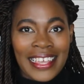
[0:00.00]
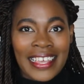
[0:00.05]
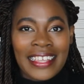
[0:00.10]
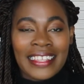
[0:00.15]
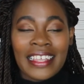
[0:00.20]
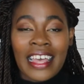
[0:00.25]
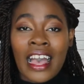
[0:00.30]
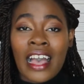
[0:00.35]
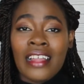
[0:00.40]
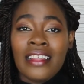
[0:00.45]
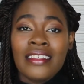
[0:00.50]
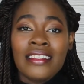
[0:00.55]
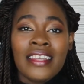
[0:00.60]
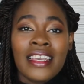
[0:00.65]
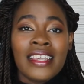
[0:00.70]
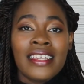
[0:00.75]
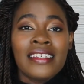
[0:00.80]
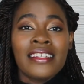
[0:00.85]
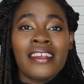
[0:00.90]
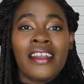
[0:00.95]
The
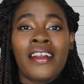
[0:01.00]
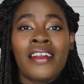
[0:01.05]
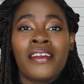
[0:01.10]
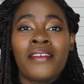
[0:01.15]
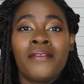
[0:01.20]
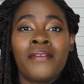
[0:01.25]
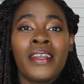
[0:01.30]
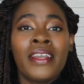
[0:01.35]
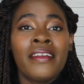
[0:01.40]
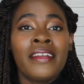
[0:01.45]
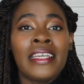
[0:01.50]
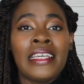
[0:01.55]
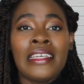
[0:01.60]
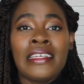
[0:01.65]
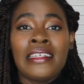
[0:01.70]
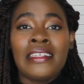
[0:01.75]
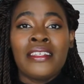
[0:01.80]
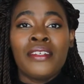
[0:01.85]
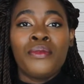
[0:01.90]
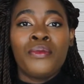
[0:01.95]
holidays are a very
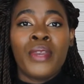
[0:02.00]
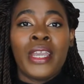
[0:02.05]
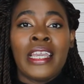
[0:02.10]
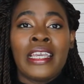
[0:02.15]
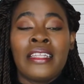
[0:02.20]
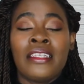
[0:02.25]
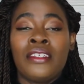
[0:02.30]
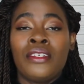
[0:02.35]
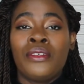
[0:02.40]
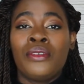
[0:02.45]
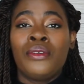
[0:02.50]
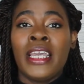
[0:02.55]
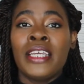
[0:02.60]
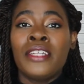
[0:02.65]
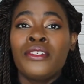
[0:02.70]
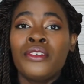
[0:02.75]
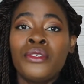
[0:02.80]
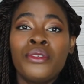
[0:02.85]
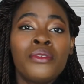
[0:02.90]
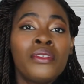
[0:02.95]
easy way to
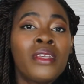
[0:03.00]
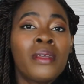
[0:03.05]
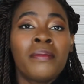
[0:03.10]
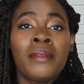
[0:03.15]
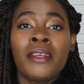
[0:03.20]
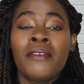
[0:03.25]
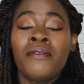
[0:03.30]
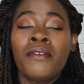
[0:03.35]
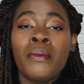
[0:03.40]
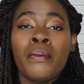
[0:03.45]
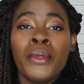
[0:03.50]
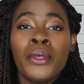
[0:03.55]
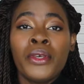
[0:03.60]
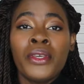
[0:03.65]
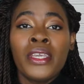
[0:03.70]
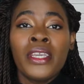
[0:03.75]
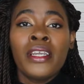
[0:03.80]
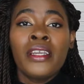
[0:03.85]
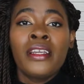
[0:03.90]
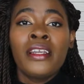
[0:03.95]
introduce something
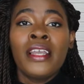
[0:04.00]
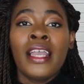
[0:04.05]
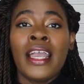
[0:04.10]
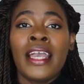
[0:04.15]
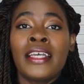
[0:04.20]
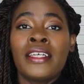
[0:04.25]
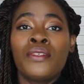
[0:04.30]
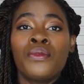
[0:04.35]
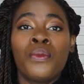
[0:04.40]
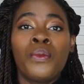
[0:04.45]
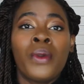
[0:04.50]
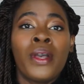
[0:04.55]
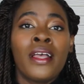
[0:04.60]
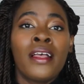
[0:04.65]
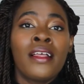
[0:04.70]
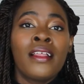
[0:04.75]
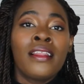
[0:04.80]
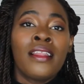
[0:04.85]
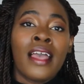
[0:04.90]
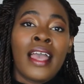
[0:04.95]
familiar as
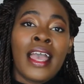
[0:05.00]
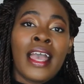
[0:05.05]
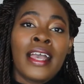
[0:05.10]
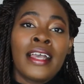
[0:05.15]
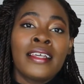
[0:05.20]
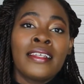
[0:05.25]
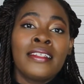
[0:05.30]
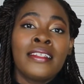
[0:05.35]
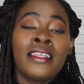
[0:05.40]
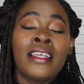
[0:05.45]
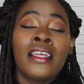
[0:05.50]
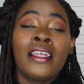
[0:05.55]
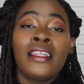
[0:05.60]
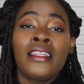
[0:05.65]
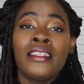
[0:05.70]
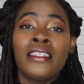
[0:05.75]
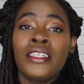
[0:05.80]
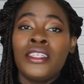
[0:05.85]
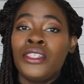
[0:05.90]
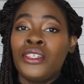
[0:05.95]
well as
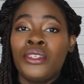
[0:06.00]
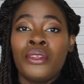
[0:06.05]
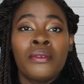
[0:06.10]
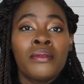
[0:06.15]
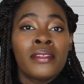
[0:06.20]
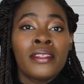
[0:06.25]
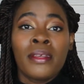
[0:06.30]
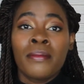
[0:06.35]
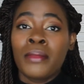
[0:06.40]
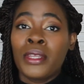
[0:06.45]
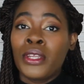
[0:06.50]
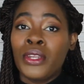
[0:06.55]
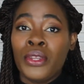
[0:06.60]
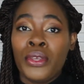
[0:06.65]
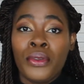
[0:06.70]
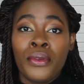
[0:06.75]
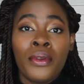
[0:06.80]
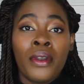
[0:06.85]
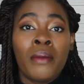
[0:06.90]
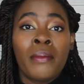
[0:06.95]
teach students something
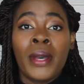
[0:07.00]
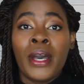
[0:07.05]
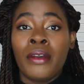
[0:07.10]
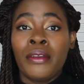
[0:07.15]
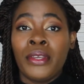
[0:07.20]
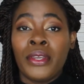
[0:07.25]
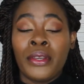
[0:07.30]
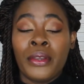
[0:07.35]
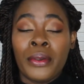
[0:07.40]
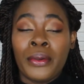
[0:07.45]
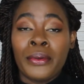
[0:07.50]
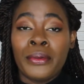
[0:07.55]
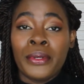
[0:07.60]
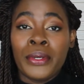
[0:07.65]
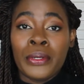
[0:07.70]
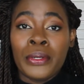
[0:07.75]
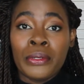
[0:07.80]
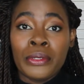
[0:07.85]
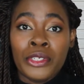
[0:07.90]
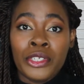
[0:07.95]
new about your own
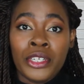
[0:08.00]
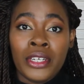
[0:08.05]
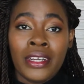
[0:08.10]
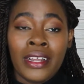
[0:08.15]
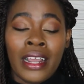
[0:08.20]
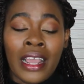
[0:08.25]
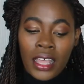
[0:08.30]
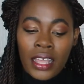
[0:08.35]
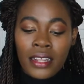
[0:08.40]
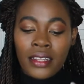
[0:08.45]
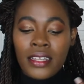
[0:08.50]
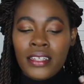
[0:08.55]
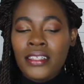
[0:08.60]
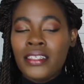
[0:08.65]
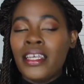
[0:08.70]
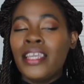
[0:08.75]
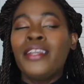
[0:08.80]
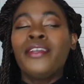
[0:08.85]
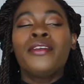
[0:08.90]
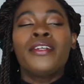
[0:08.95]
culture. Let's
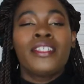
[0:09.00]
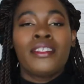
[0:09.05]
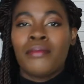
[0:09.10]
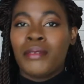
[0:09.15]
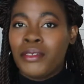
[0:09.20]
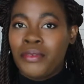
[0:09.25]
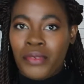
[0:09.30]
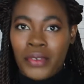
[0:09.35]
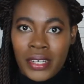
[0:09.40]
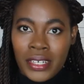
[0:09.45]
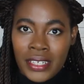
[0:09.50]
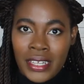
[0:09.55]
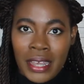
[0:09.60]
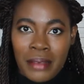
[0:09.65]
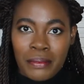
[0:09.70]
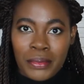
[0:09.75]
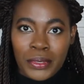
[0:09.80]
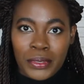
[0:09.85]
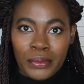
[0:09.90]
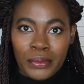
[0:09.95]
take Christmas for example.